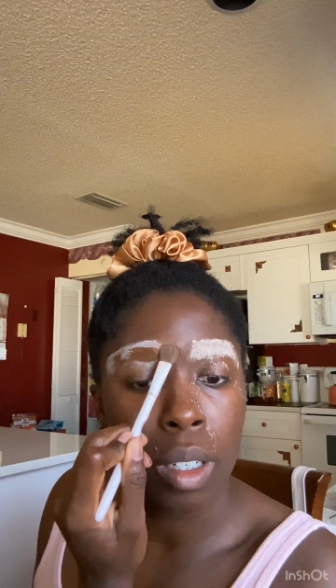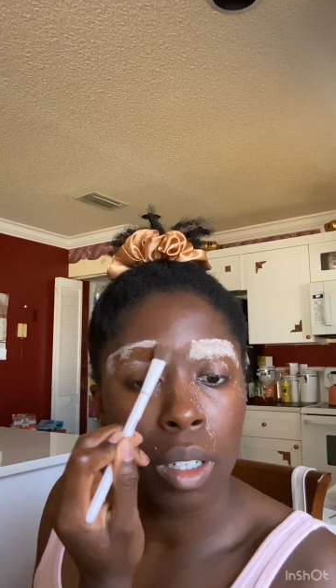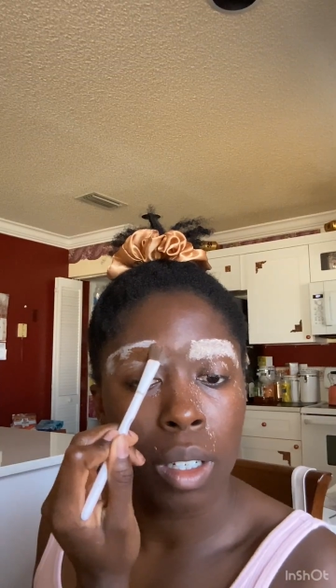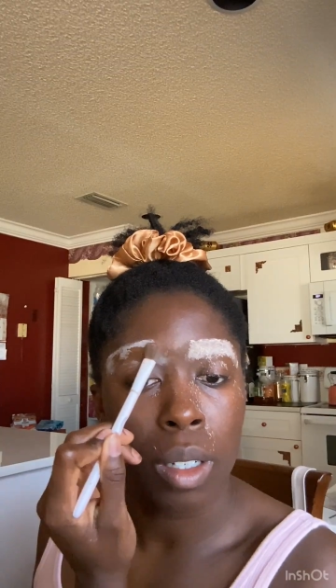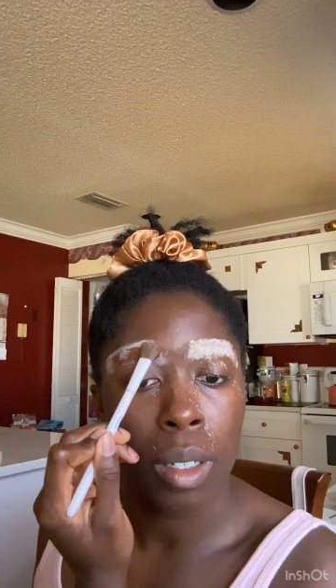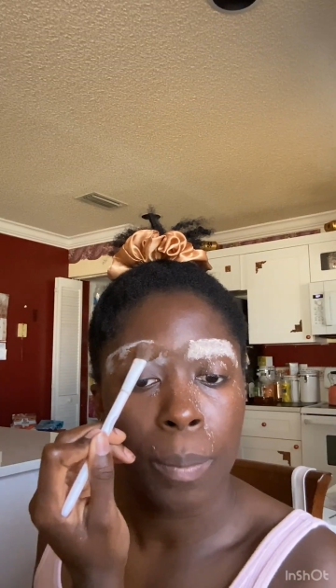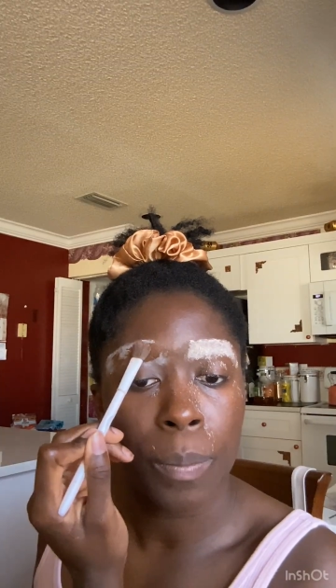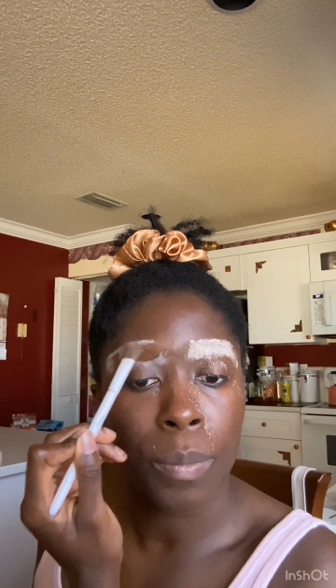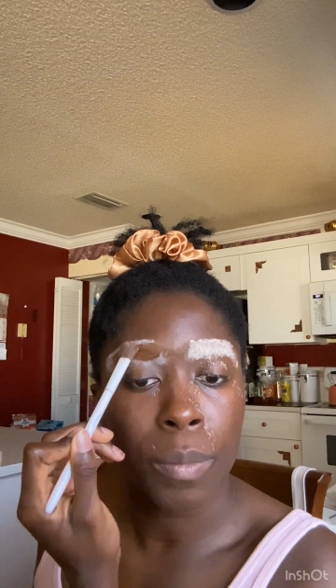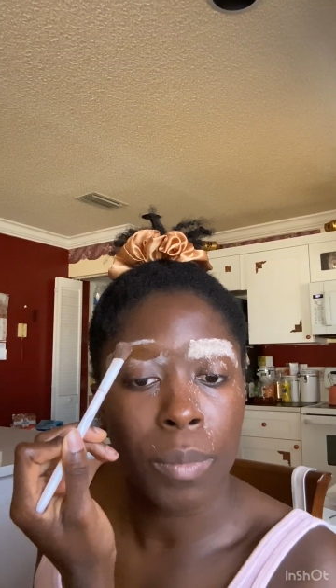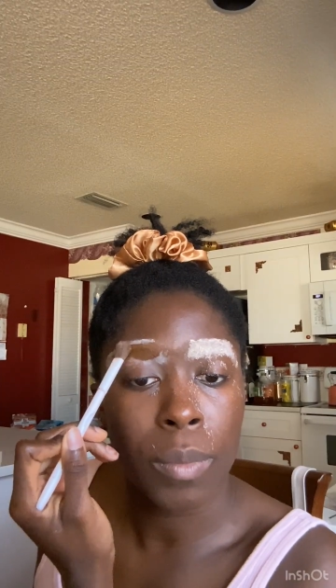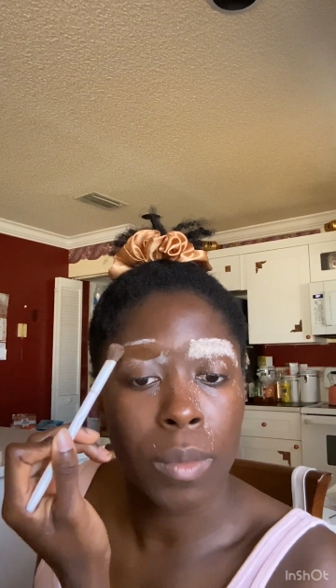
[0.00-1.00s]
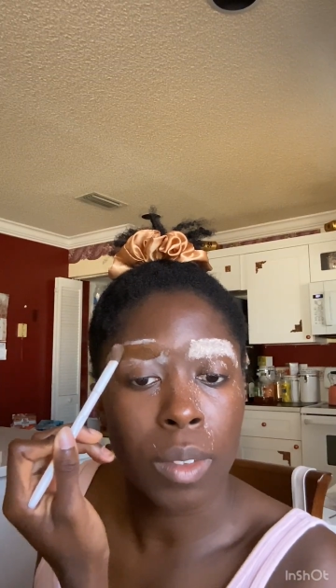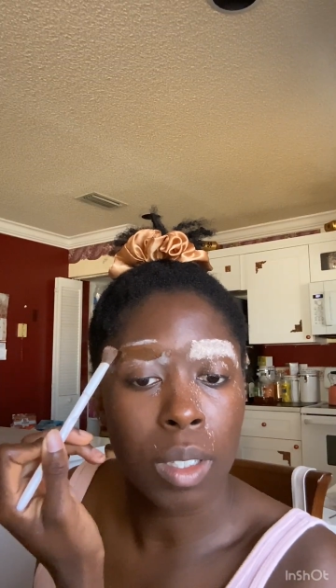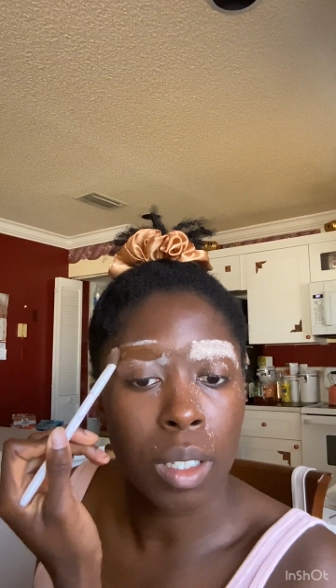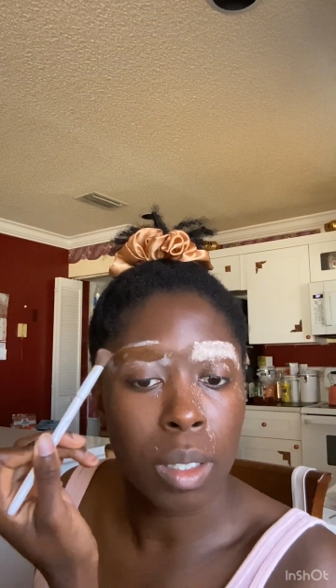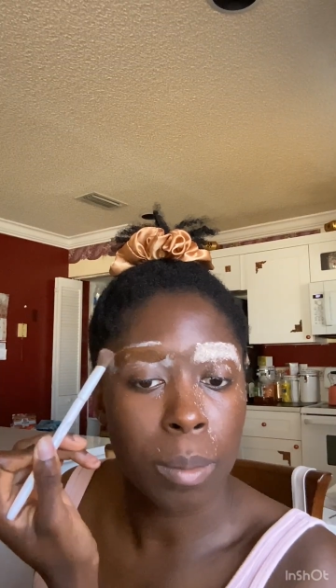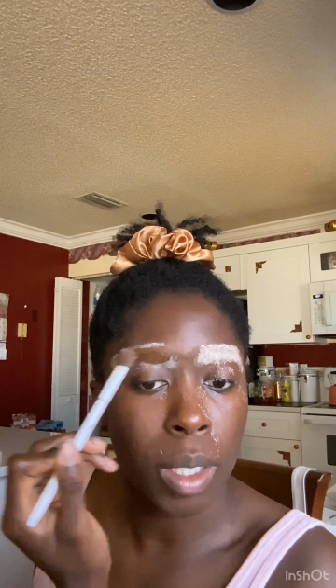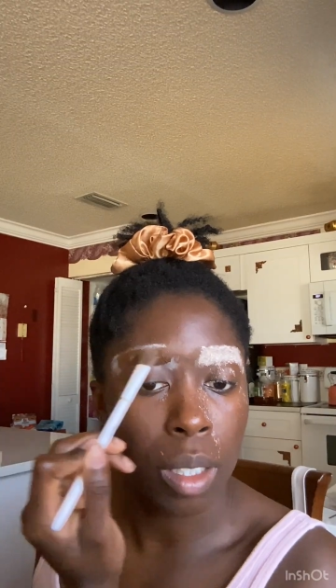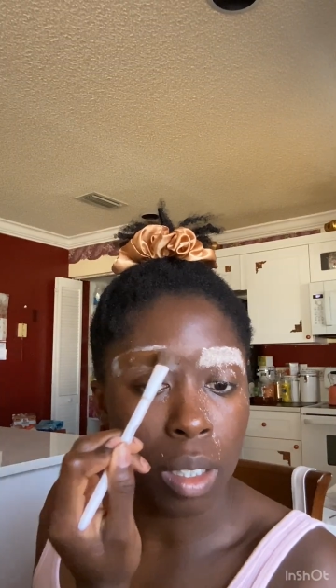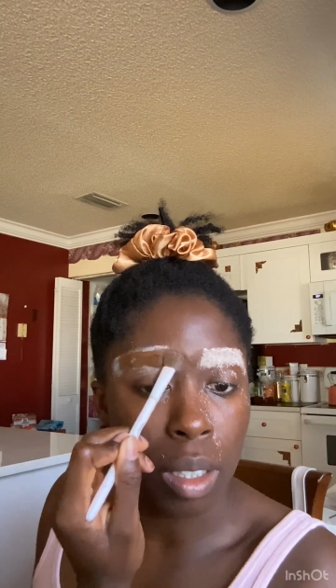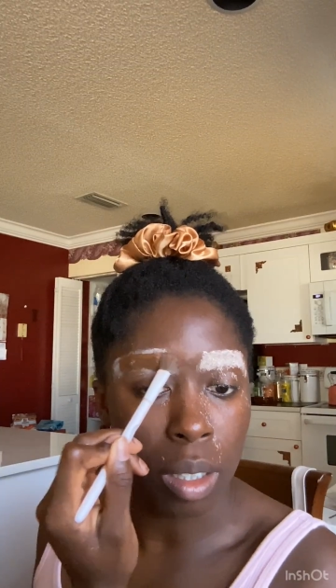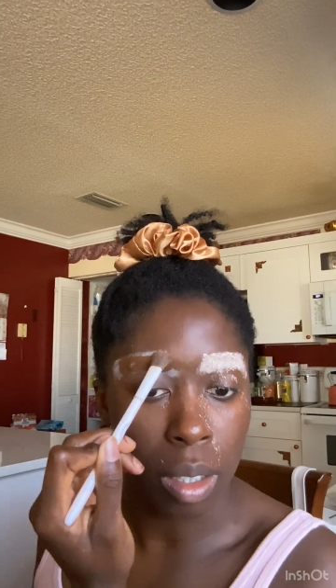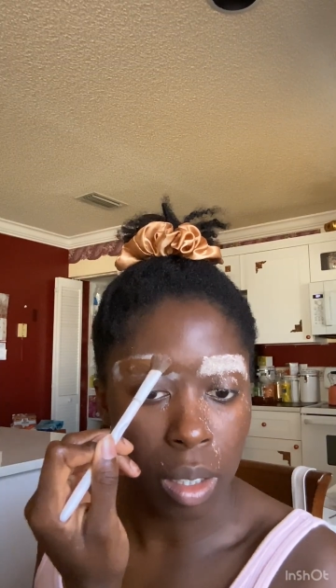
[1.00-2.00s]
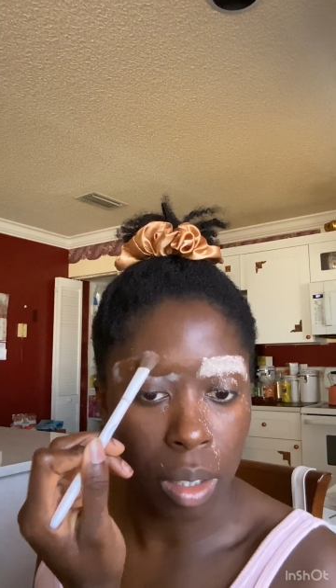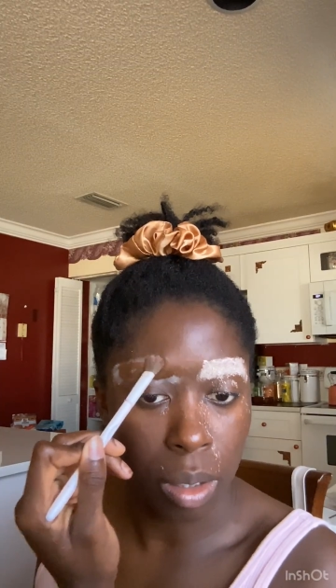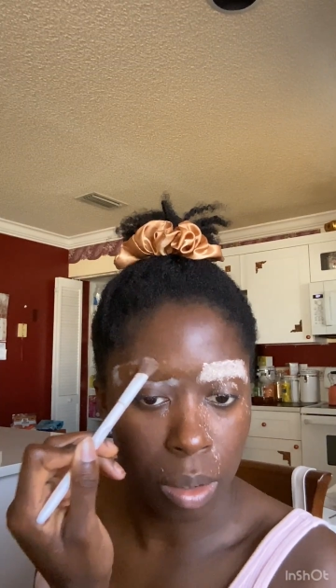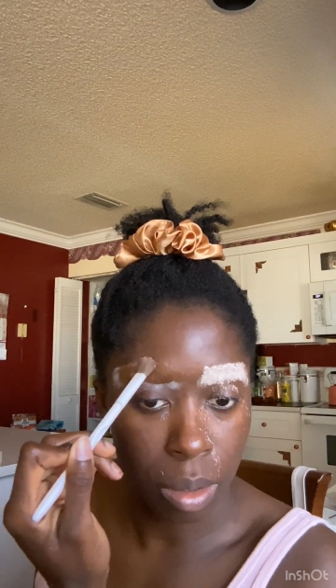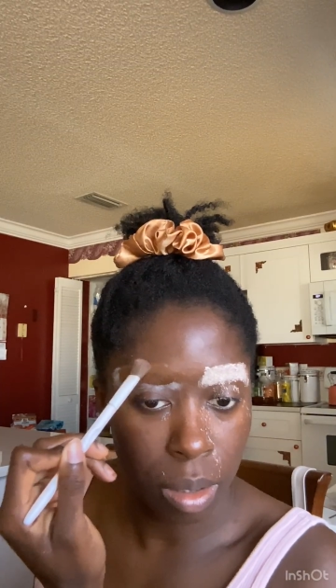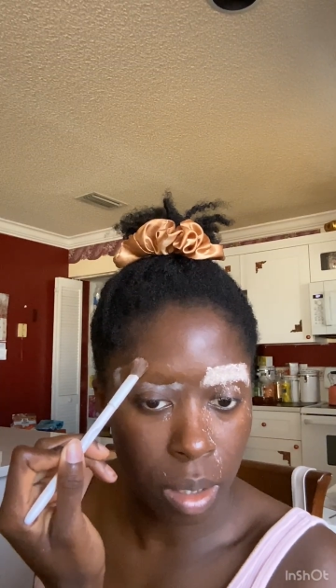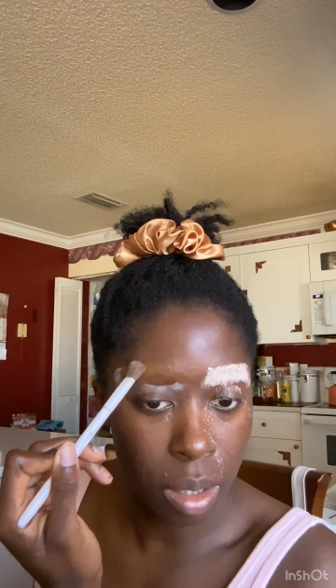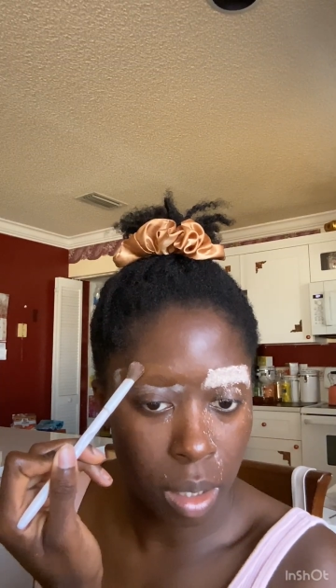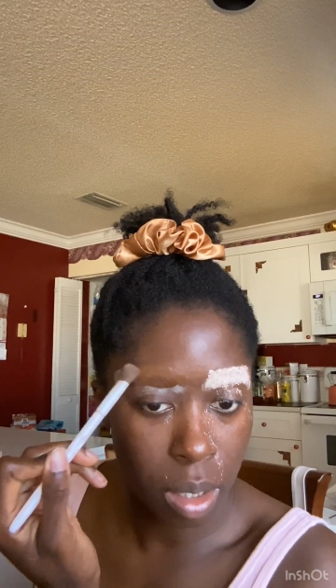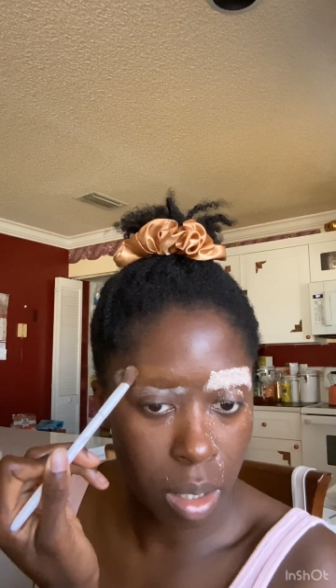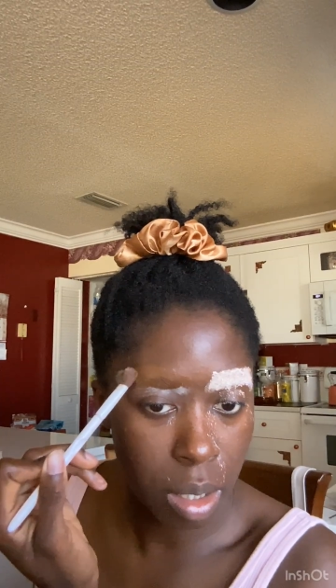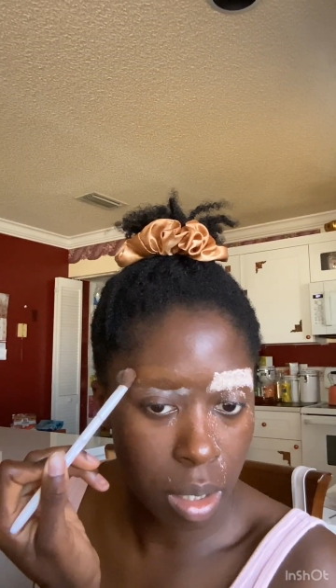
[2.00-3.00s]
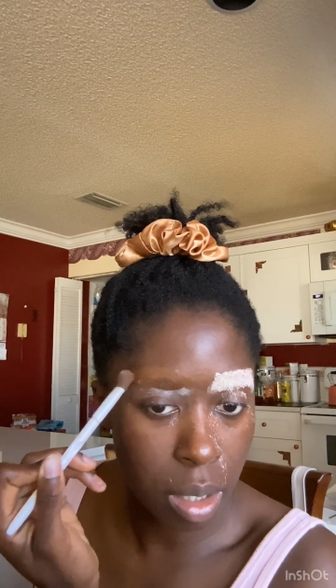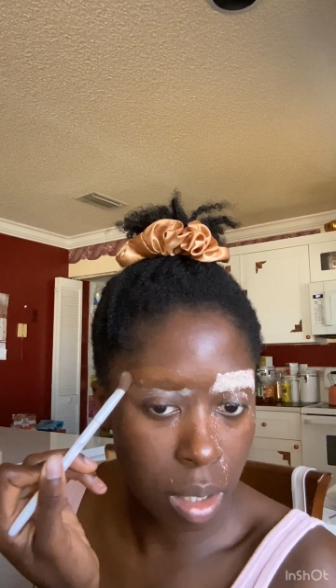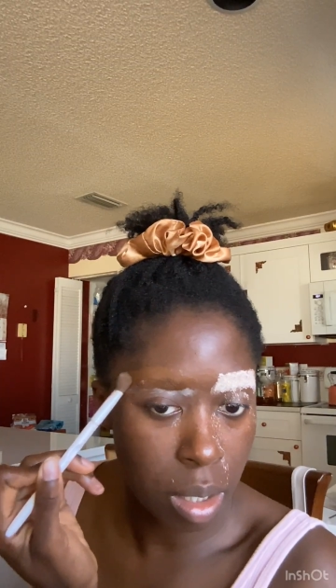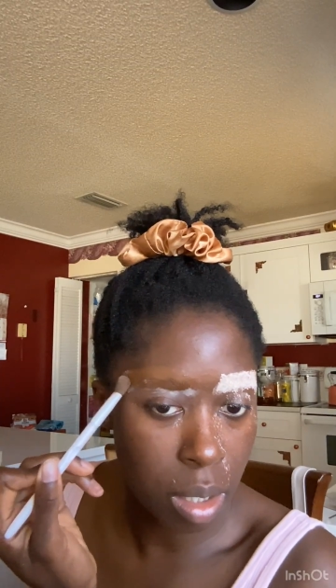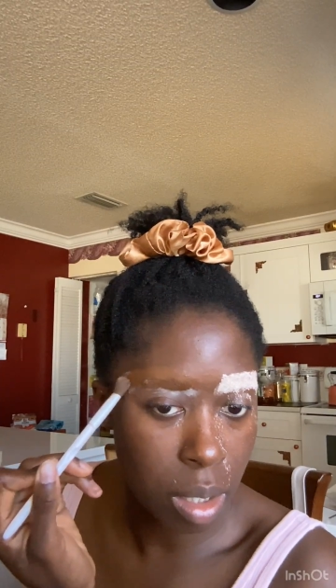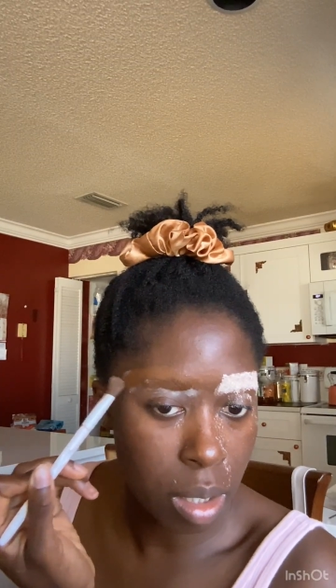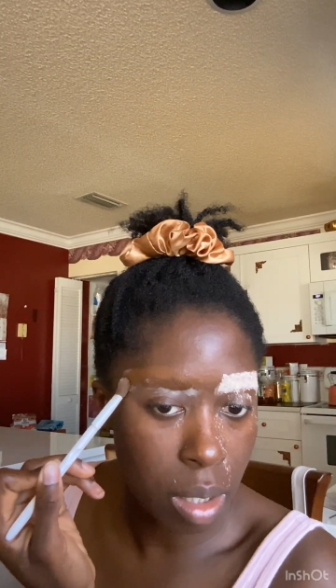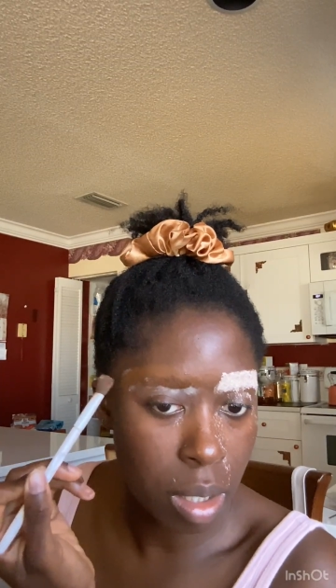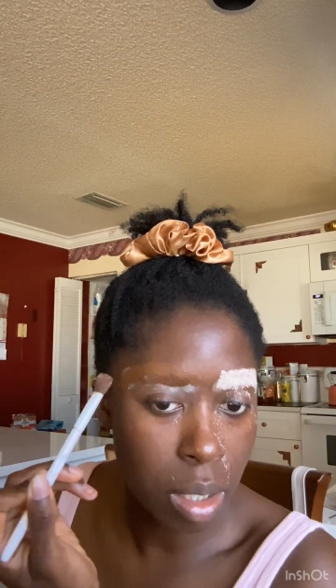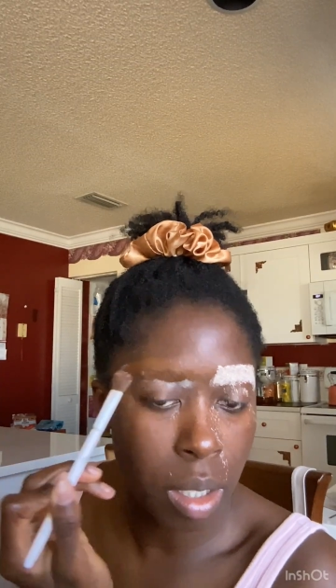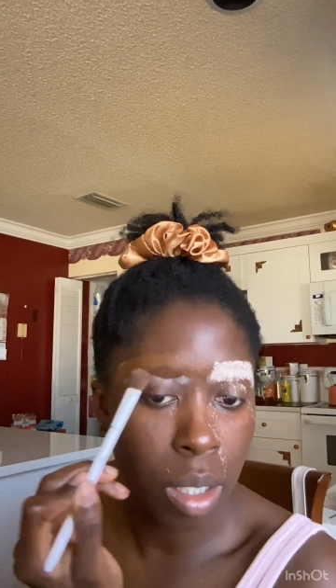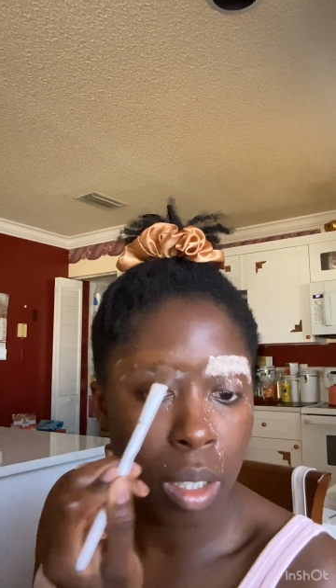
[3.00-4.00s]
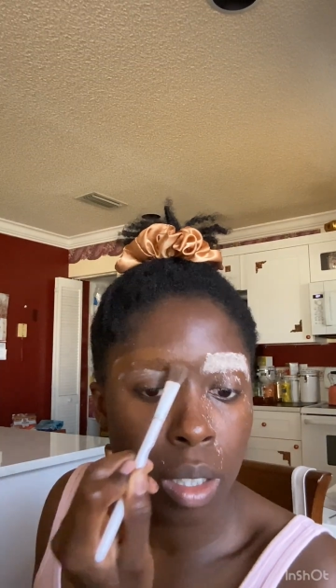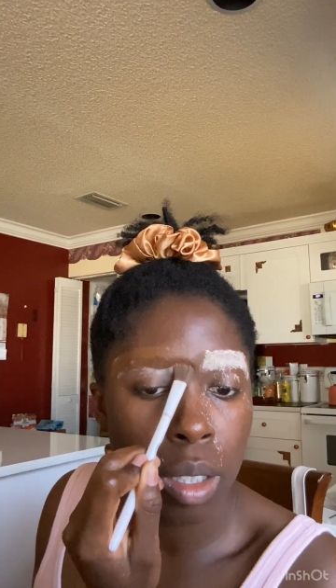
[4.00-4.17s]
Okay, and you can kind of see, in my opinion, it looks like